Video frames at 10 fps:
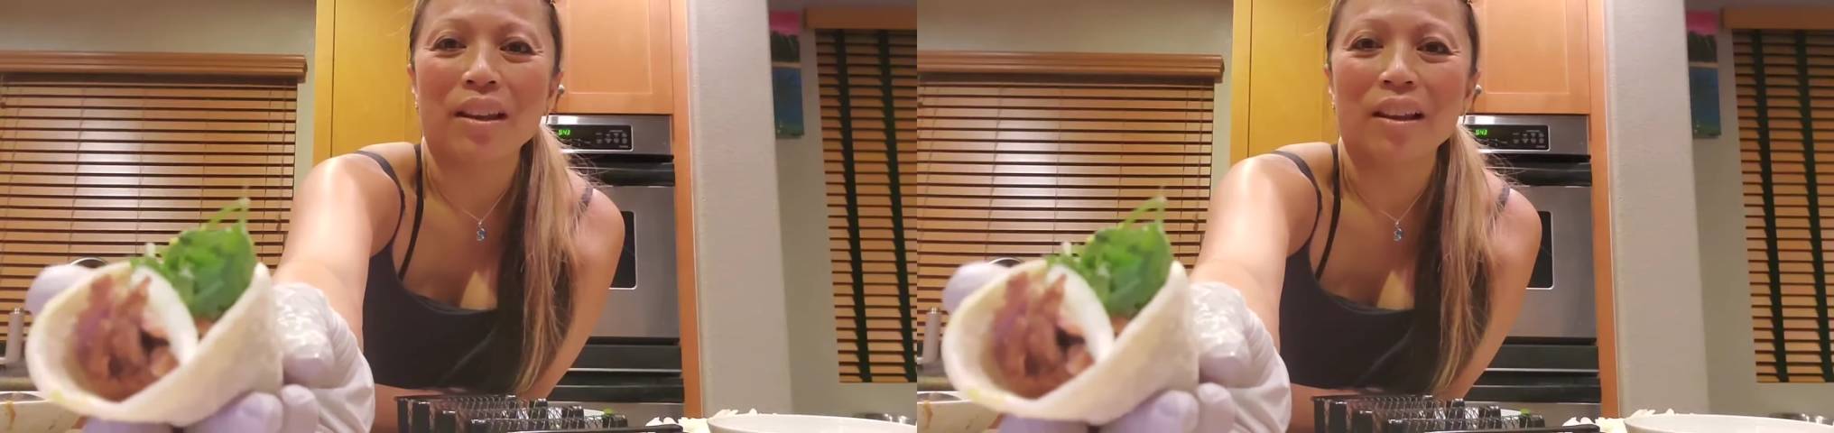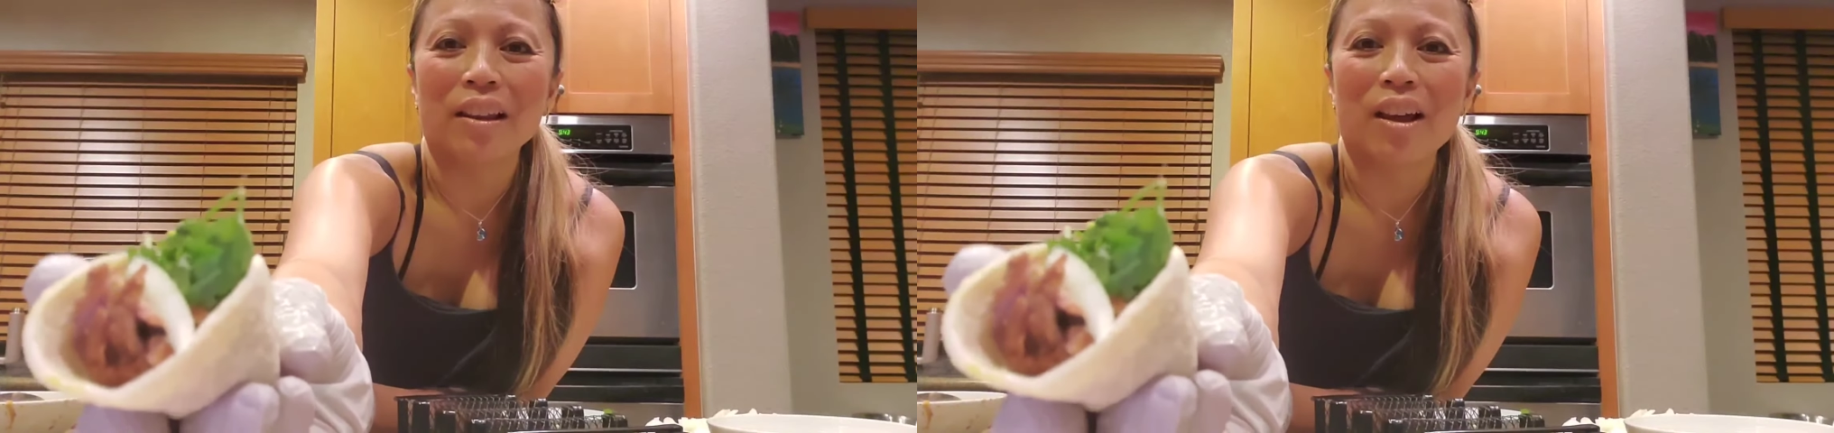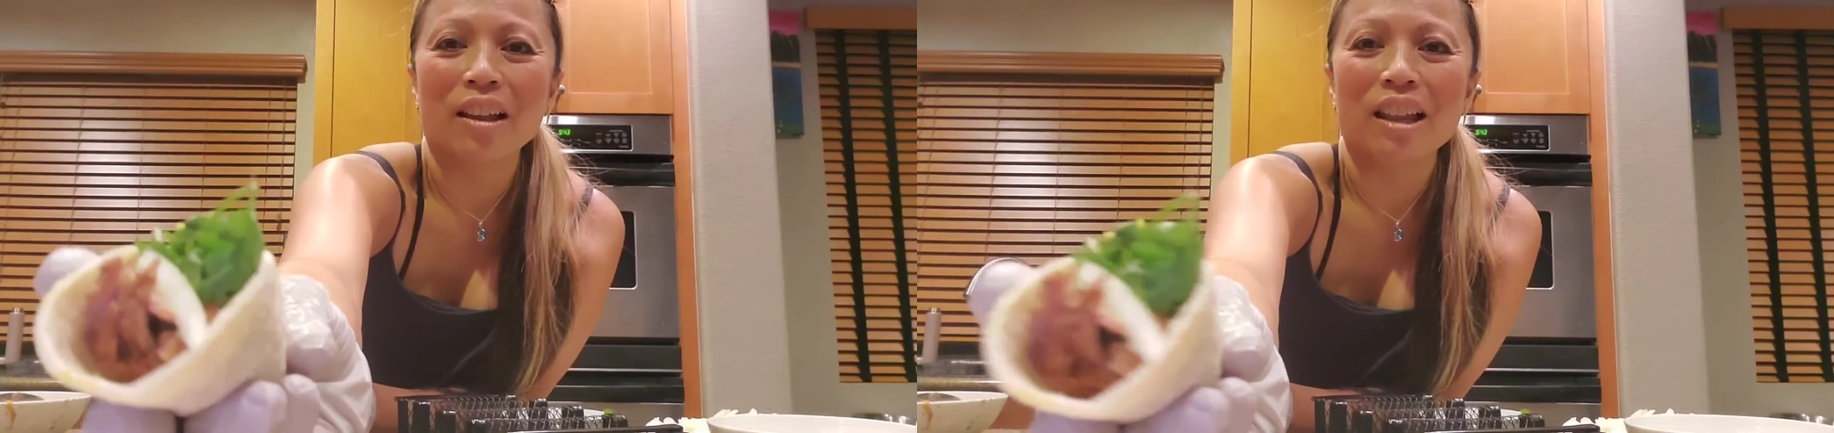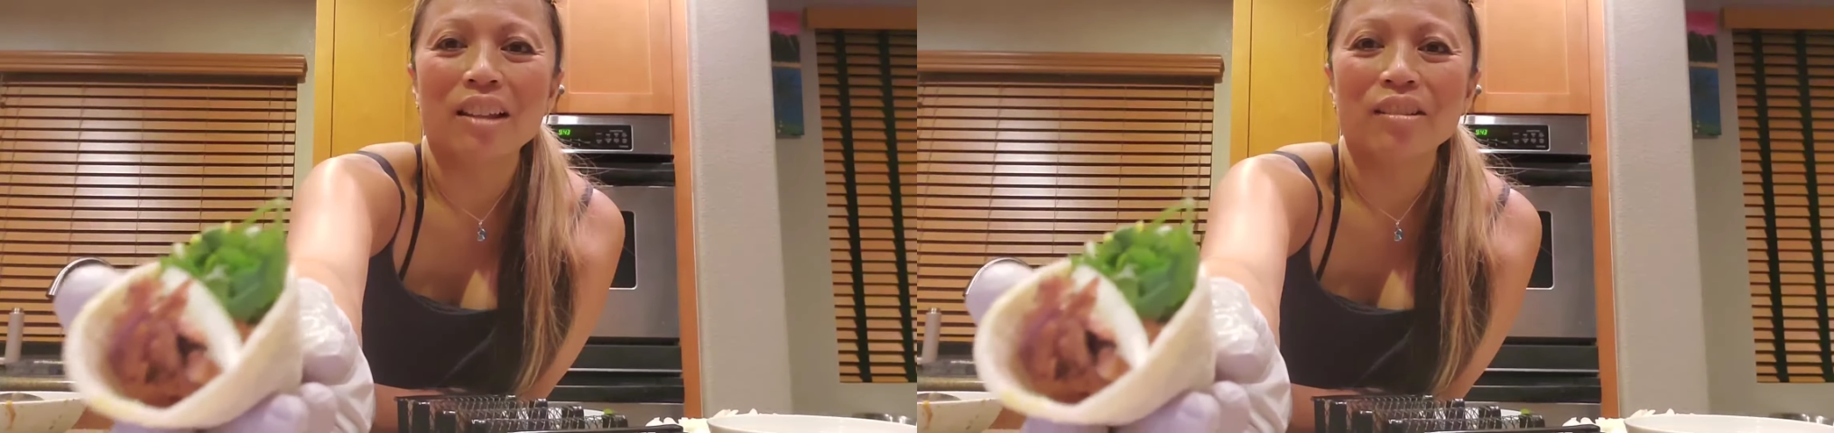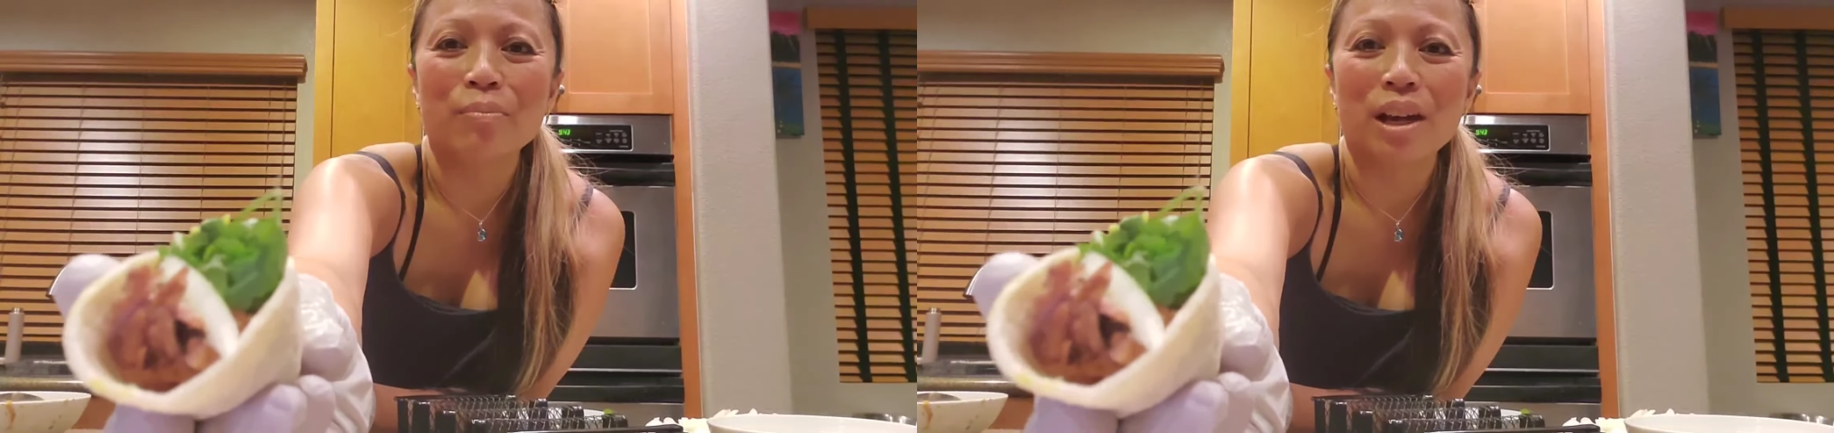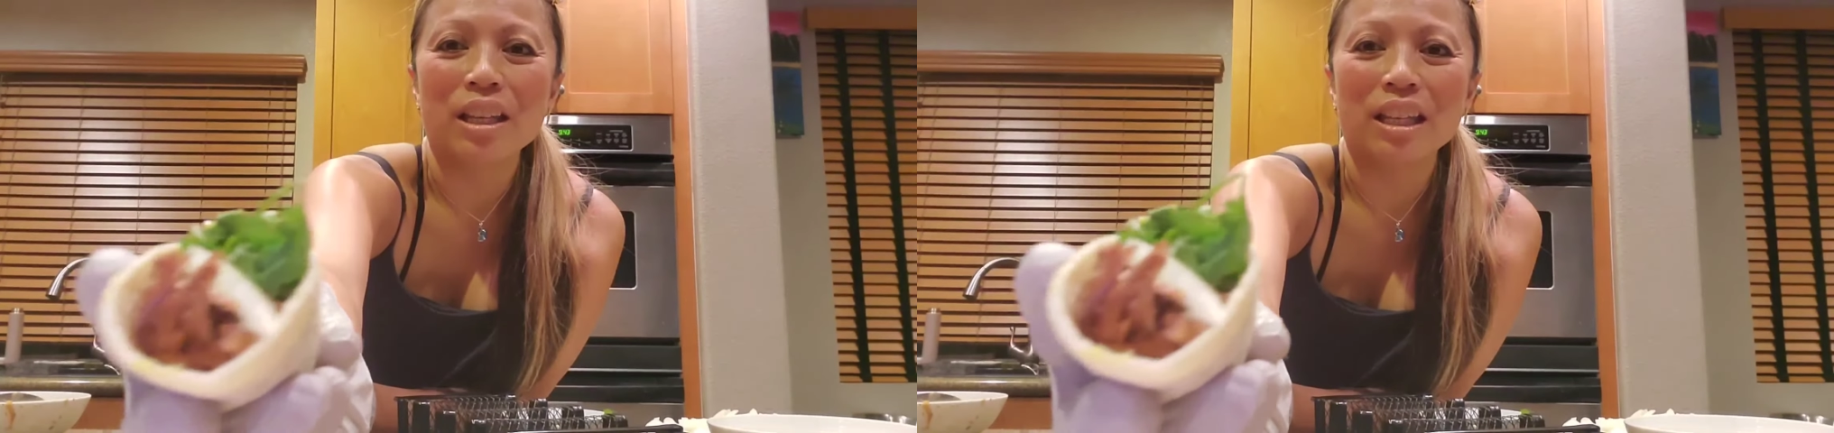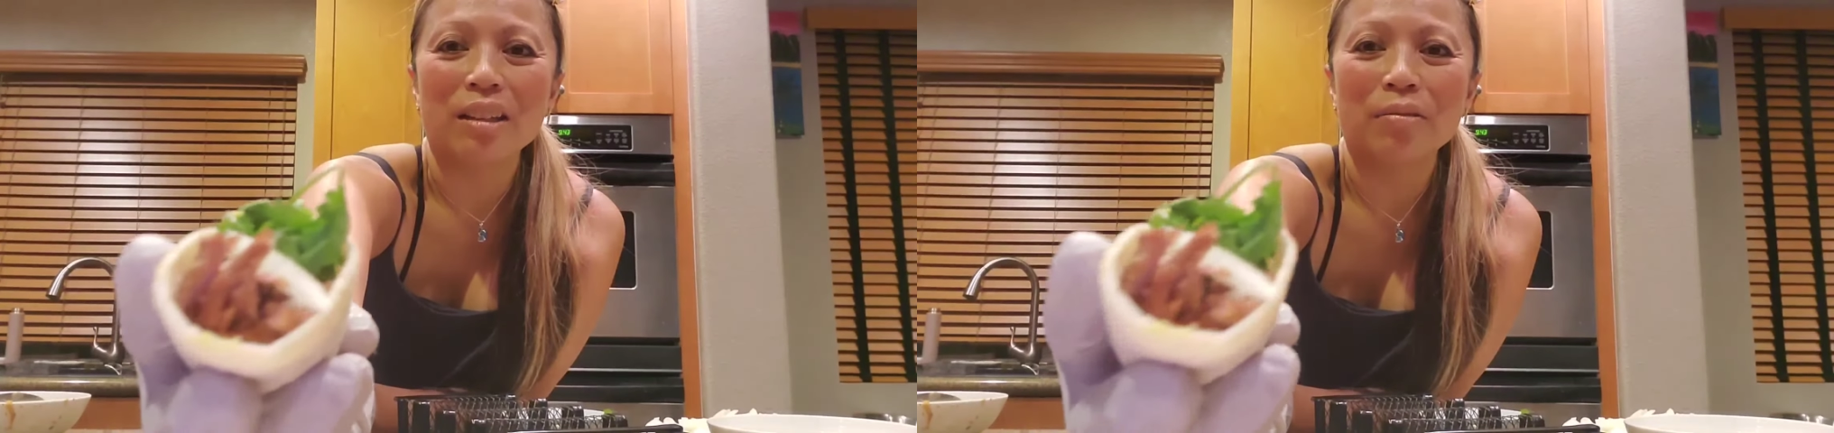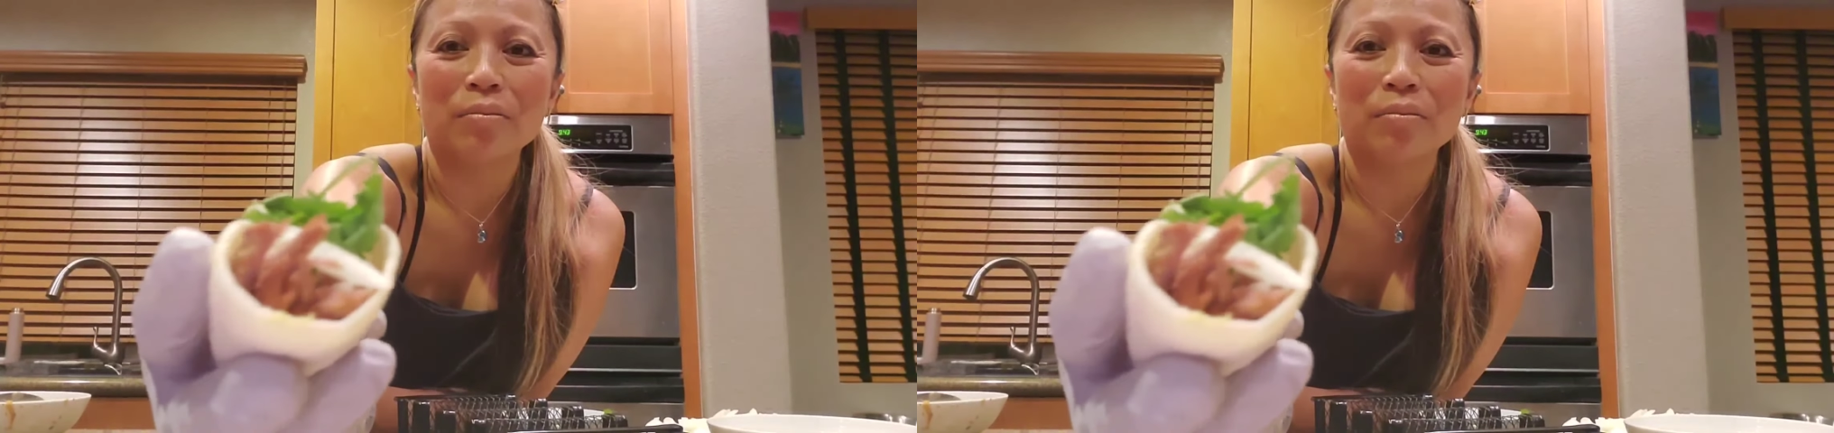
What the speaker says: a lot less money.